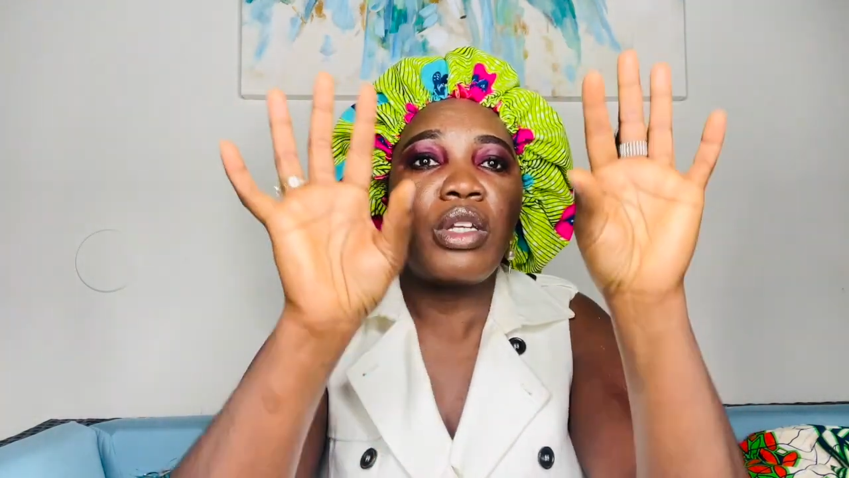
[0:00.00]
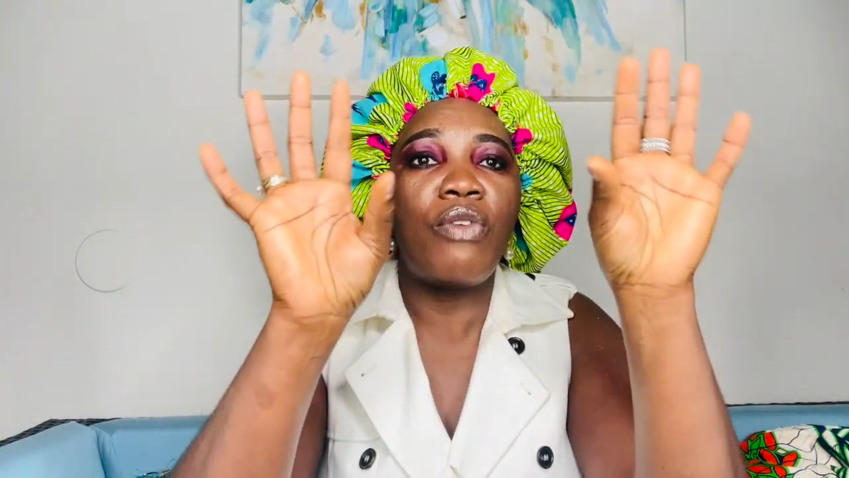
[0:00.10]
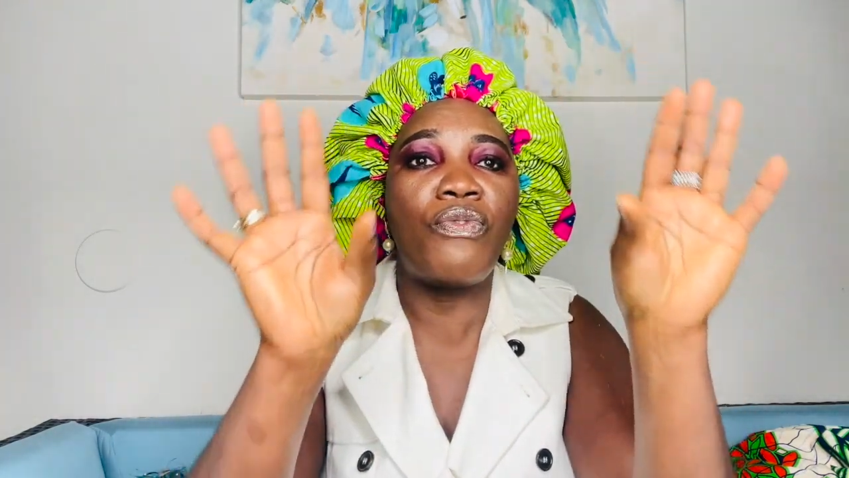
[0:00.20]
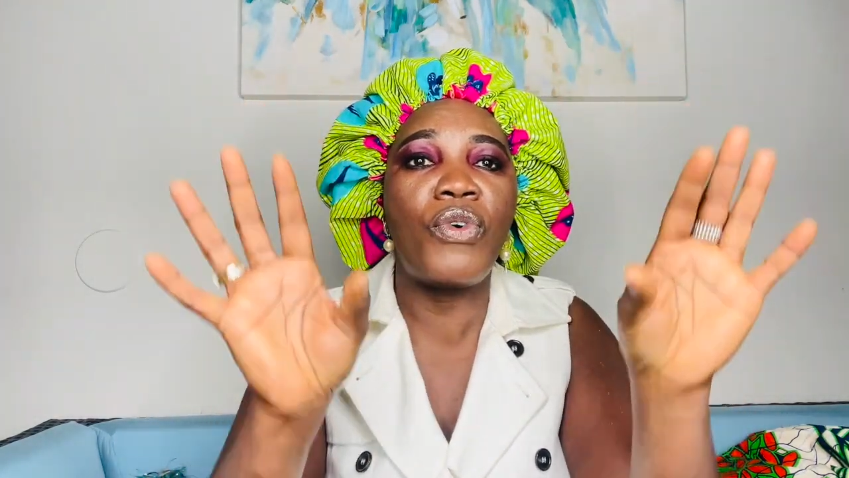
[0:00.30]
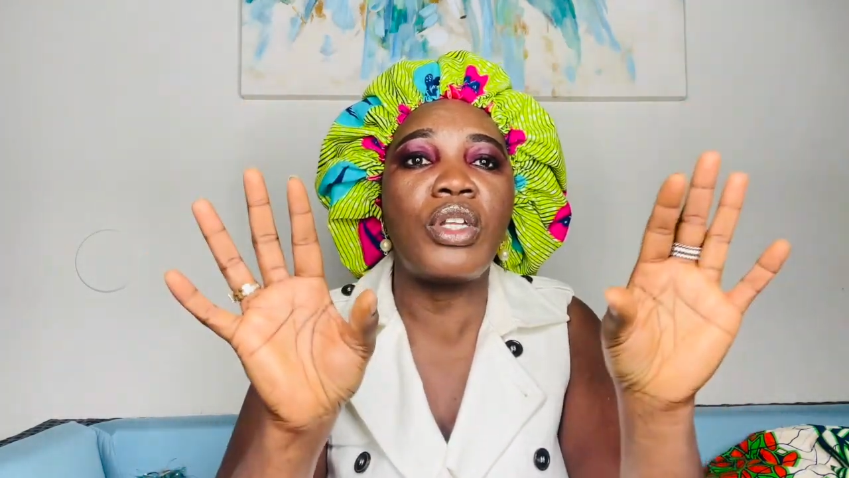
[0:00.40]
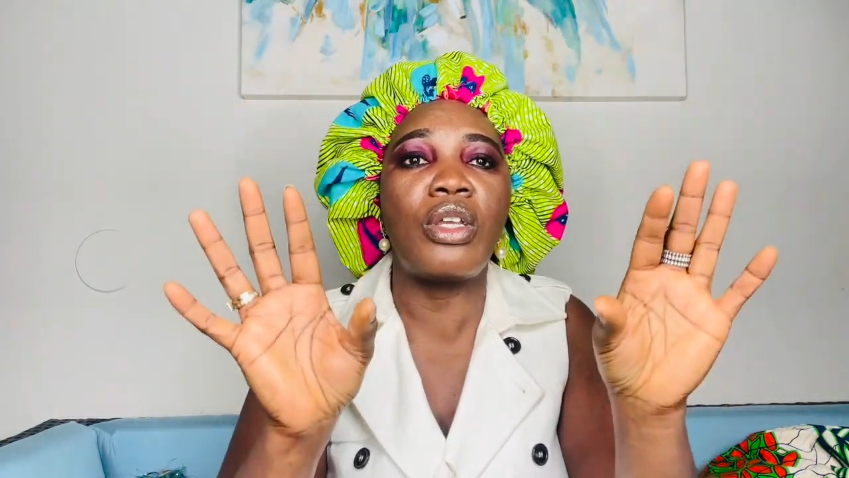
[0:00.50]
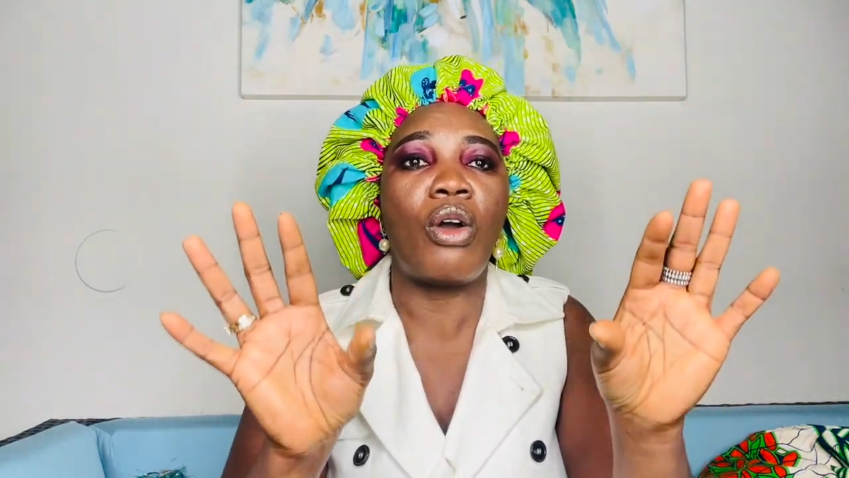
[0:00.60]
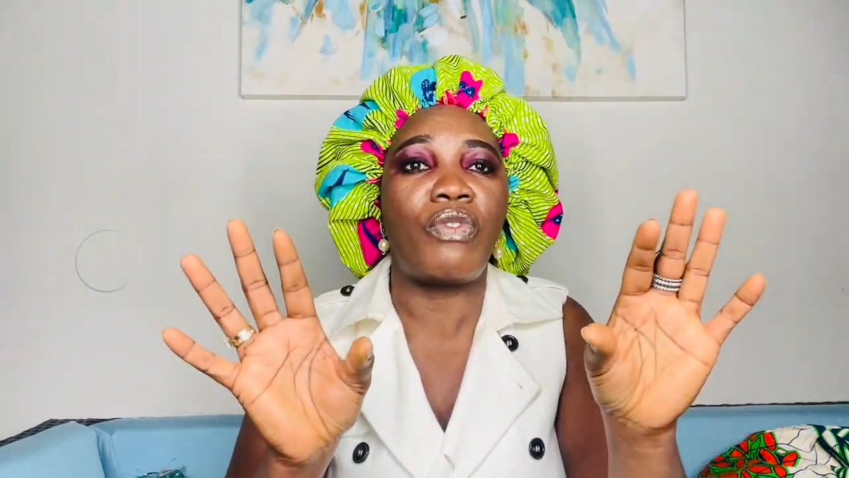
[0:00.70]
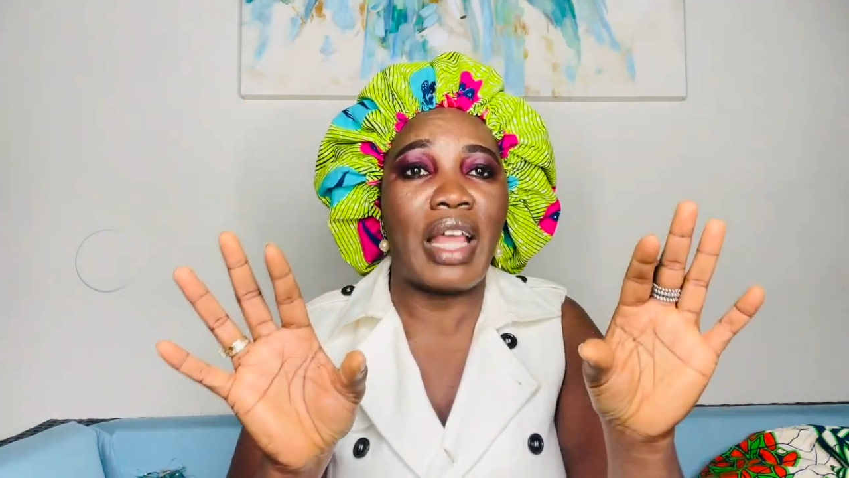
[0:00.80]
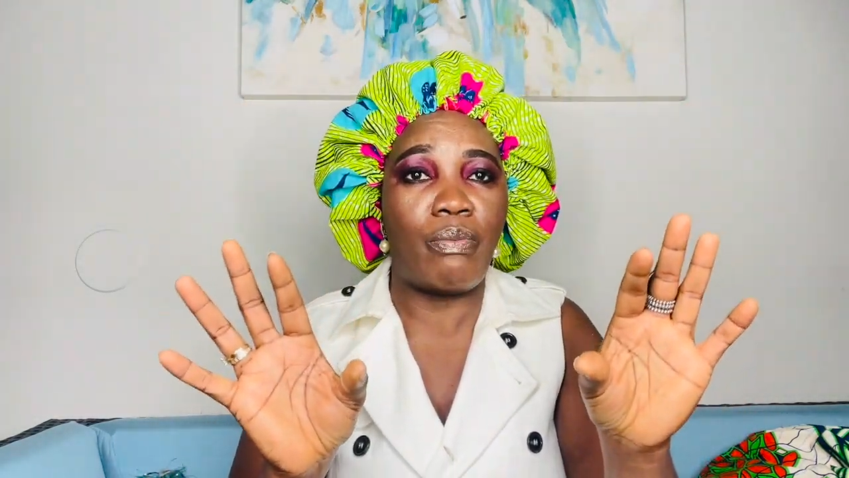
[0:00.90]
the funding
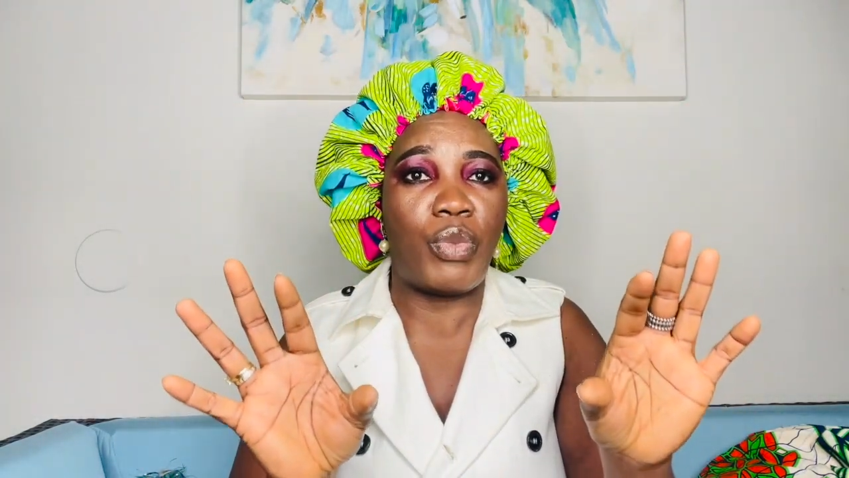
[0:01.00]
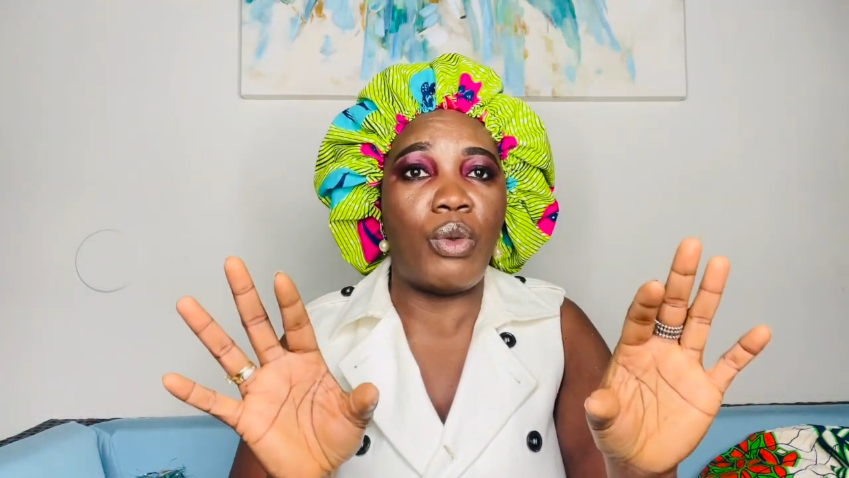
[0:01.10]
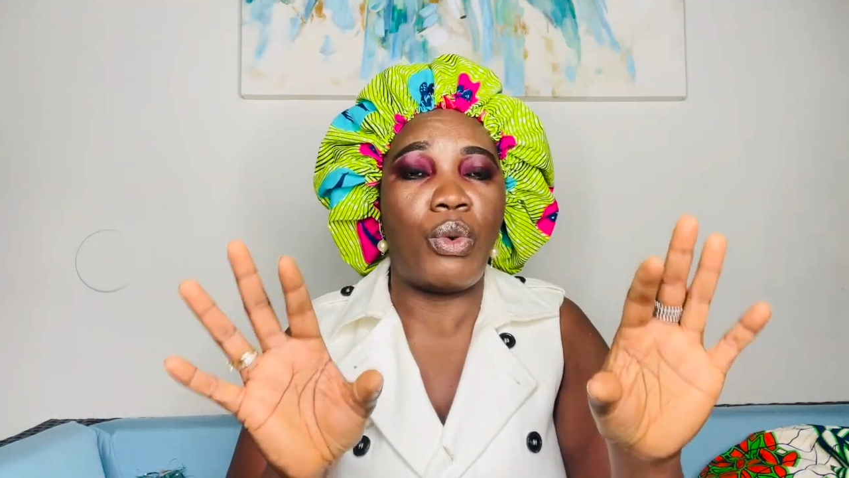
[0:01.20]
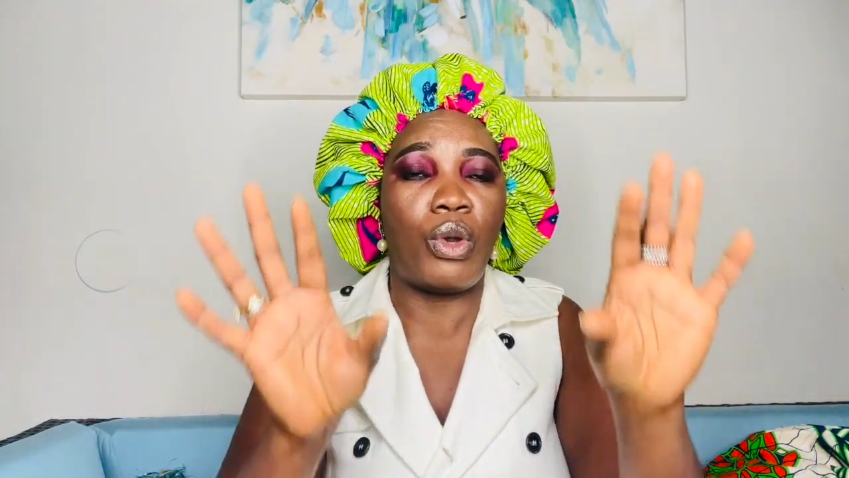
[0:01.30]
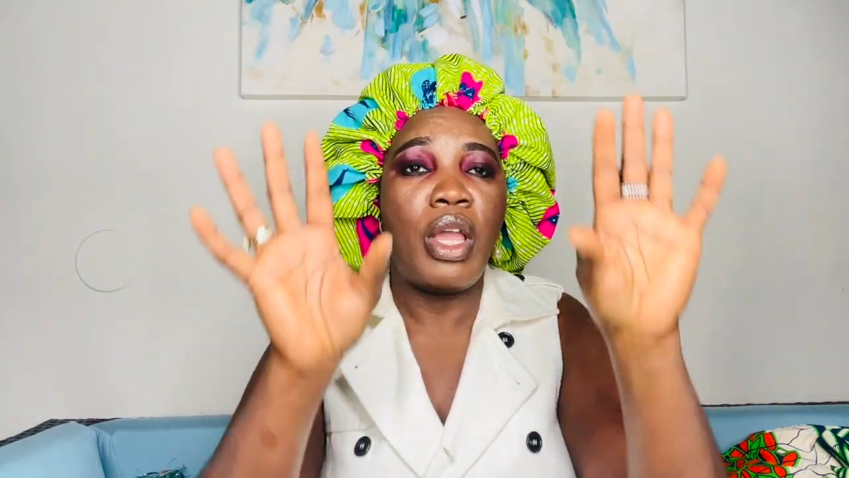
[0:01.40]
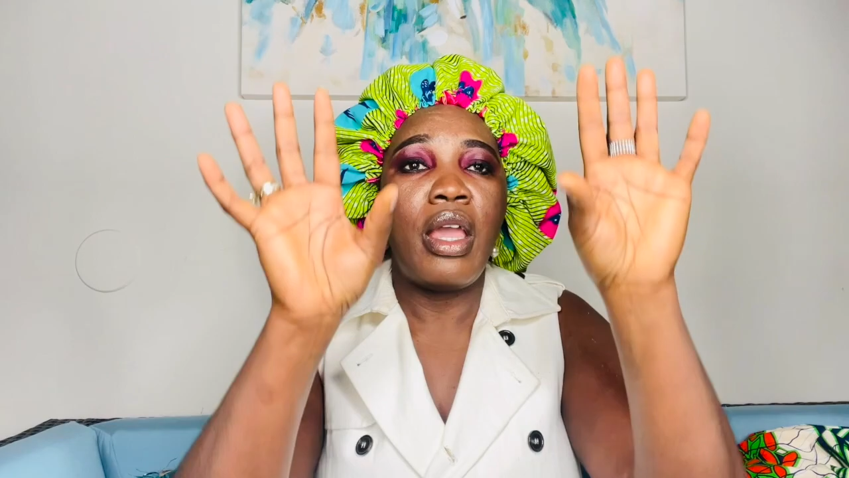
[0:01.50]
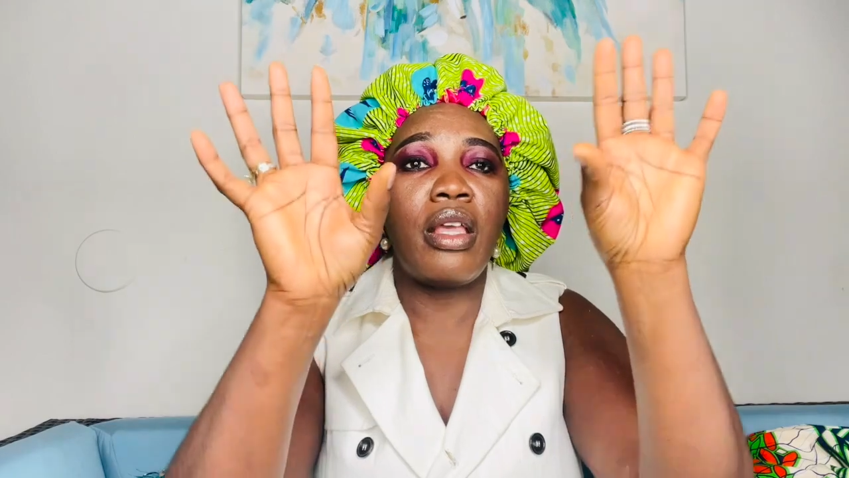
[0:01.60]
of Liberia,